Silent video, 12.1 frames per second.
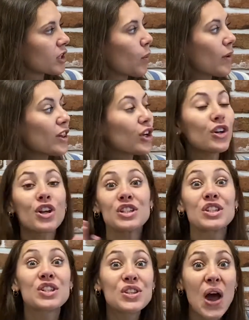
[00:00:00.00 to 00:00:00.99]
We learned
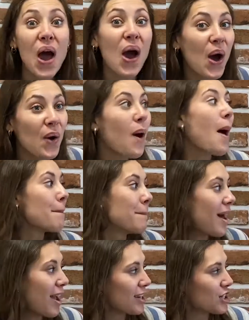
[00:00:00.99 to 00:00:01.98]
so
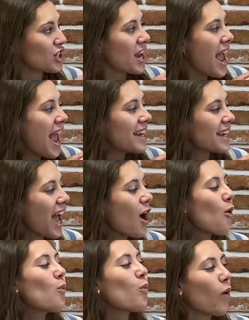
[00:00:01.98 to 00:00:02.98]
much. And
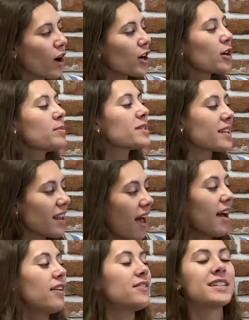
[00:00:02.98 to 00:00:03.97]
now worms
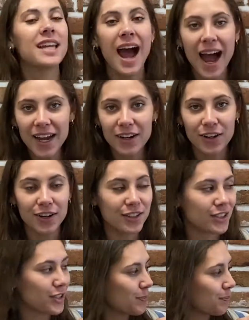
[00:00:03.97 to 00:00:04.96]
love
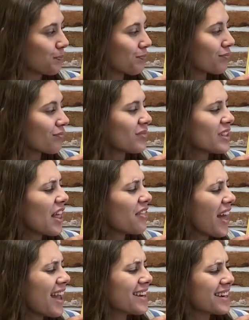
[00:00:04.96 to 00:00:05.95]
tigers.
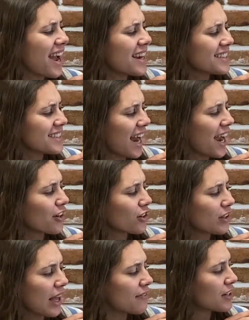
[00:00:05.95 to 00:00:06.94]
That nice tiger
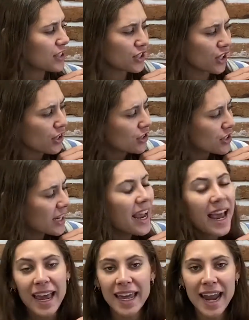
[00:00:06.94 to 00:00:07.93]
left us dirt,
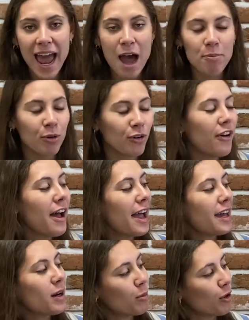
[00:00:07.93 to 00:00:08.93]
an apple,
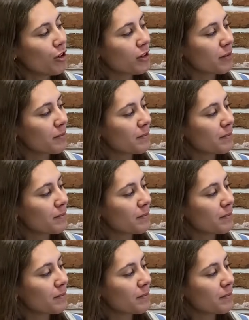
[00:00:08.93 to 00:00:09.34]
and a book.